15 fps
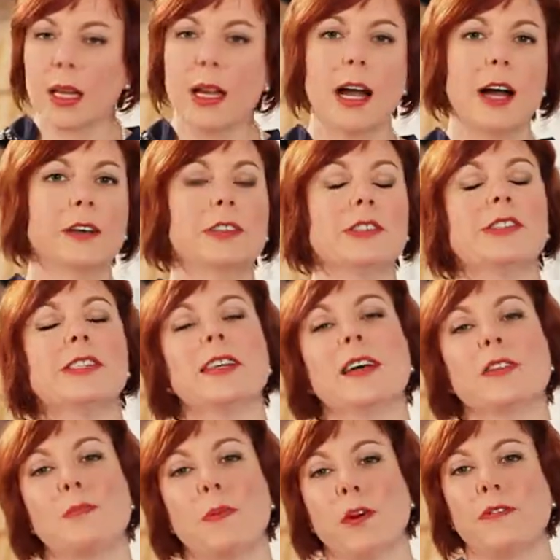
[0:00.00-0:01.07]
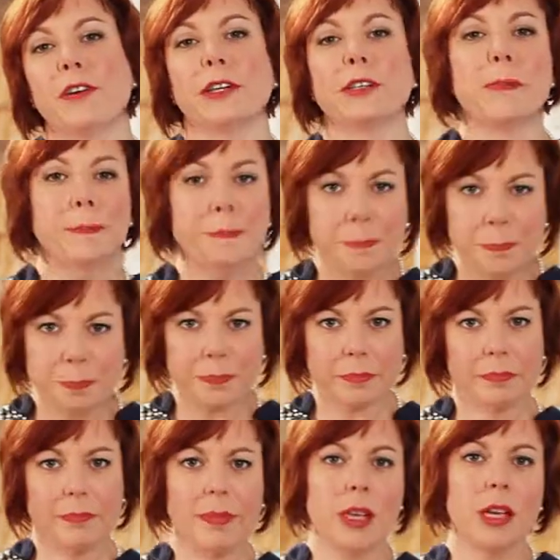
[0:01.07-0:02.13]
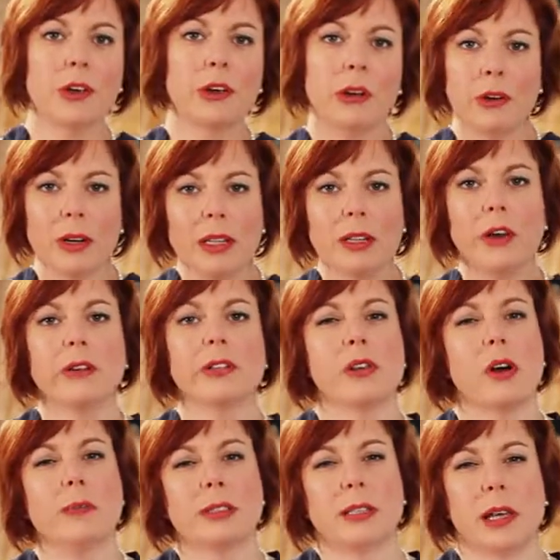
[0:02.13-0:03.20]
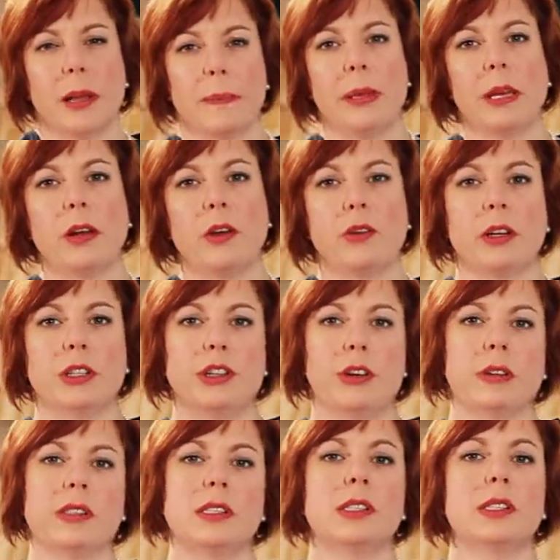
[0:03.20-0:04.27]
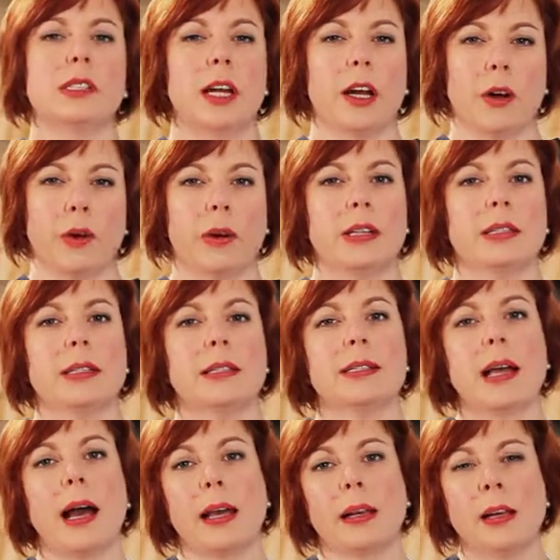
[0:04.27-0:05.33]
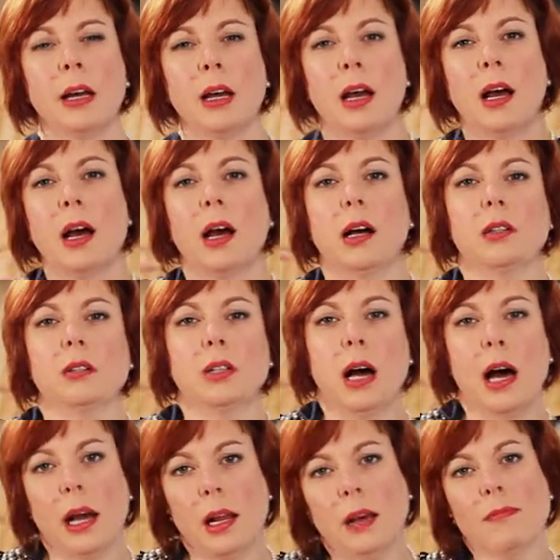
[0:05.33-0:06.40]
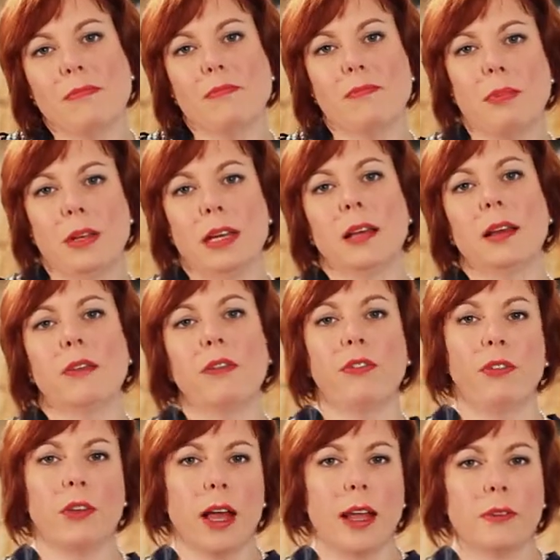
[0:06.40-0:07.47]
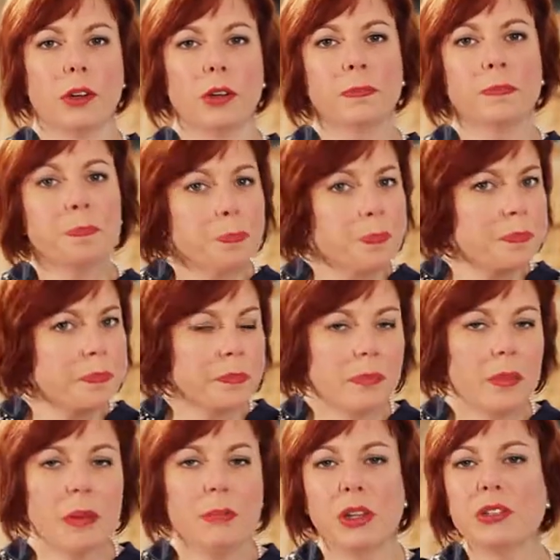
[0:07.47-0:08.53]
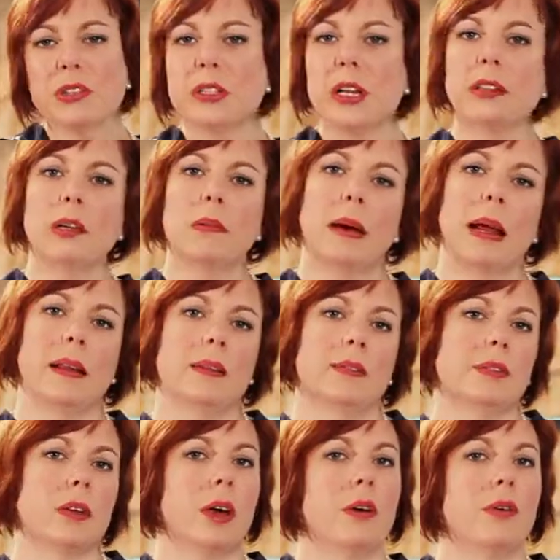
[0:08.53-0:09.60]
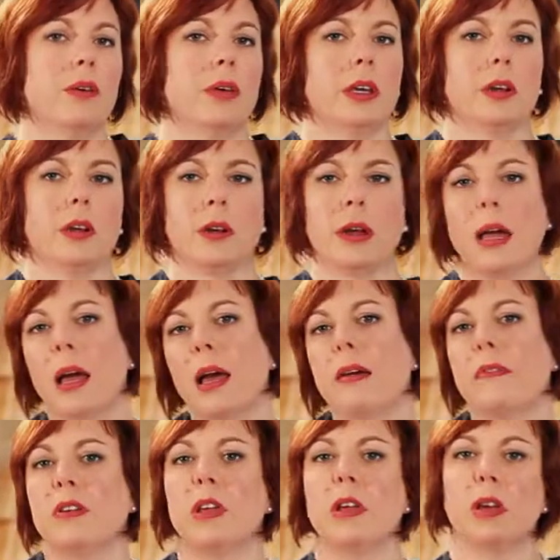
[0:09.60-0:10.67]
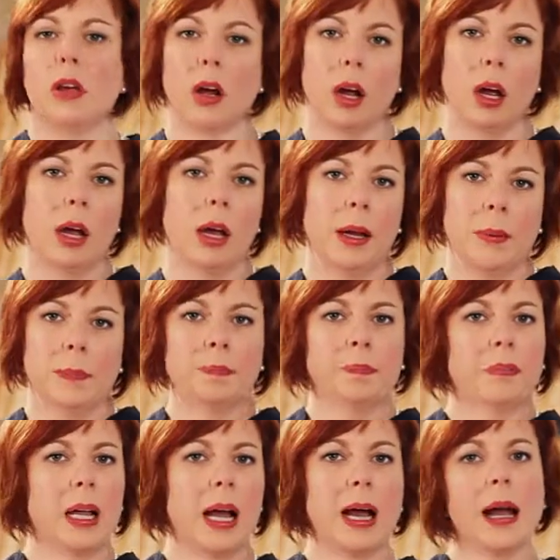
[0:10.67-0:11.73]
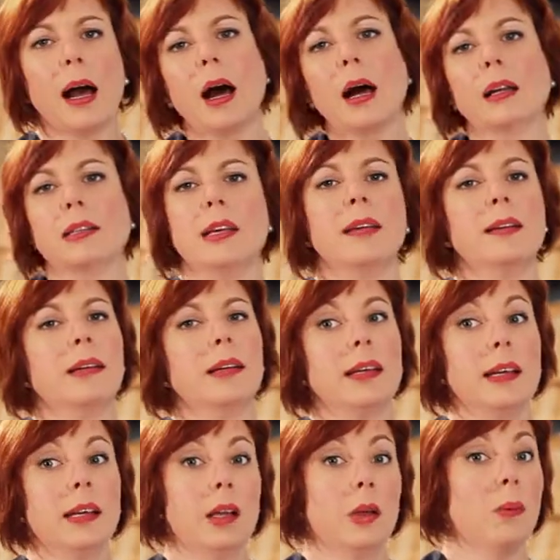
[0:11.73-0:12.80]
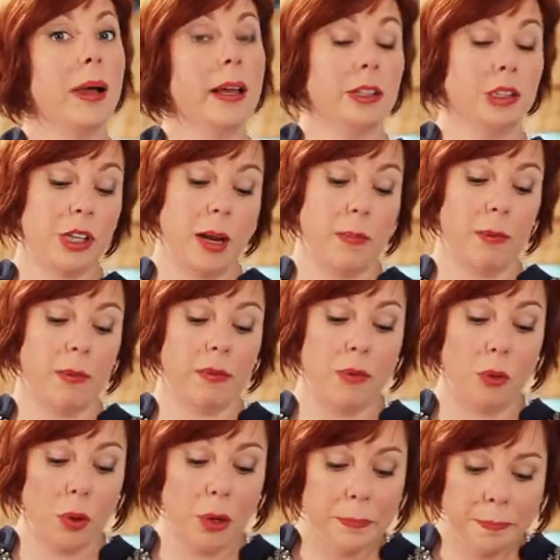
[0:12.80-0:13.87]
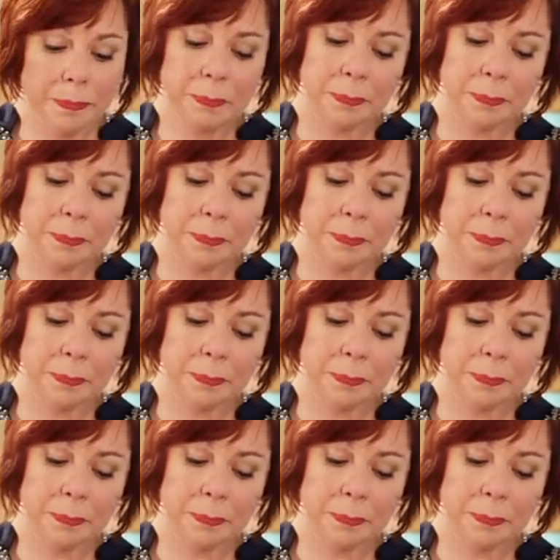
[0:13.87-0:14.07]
Oh, no, see, that's perfect. And Grillo is almost like a Pinot Grigio on steroids. It's got a lot of big flavor. There's nothing about it that's oaky or heavy or high octane in any way, shape, or form.